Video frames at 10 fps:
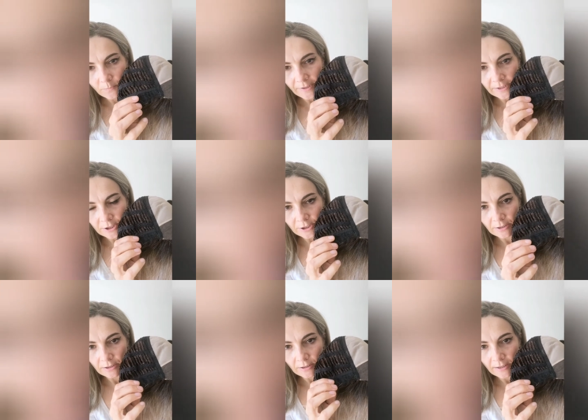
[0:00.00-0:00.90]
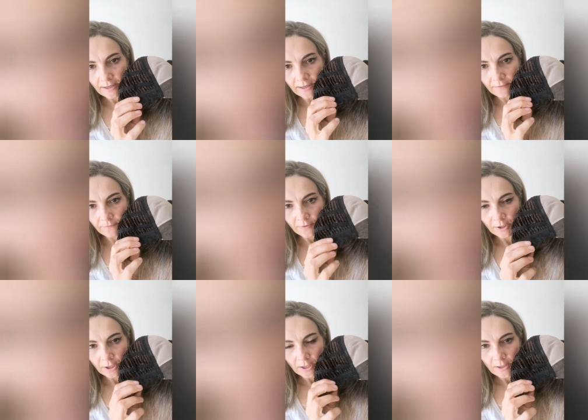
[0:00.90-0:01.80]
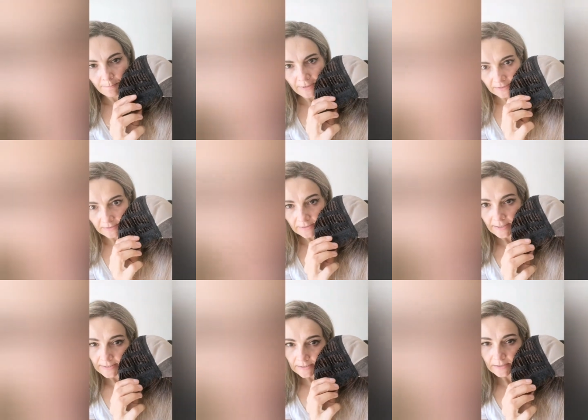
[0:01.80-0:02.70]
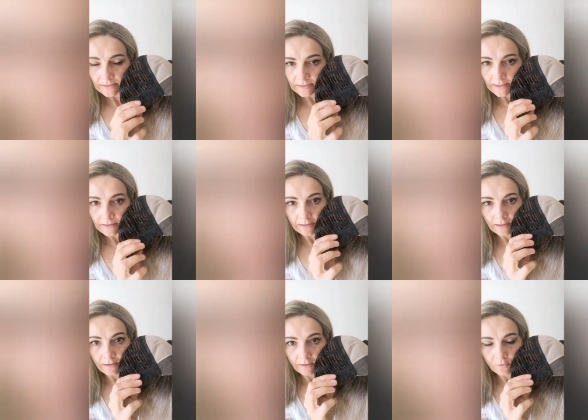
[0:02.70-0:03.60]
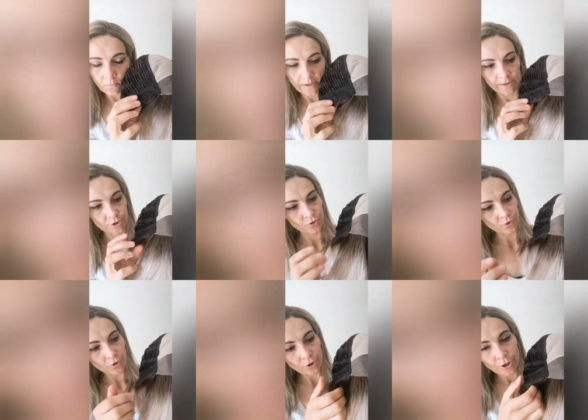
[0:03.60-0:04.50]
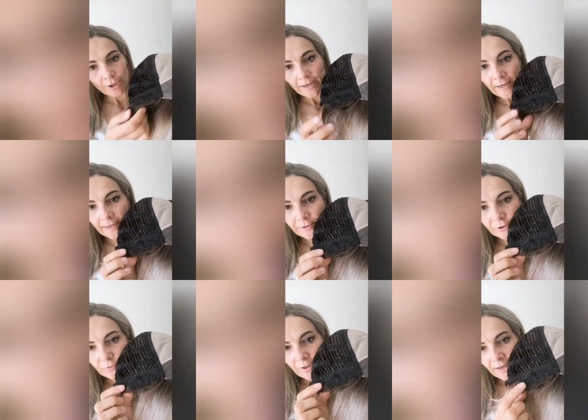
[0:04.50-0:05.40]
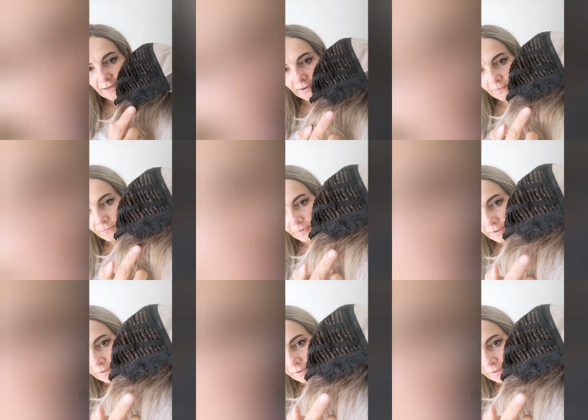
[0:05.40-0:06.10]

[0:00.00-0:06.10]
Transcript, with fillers: which have metal stays in it, and they're quite strong. And you have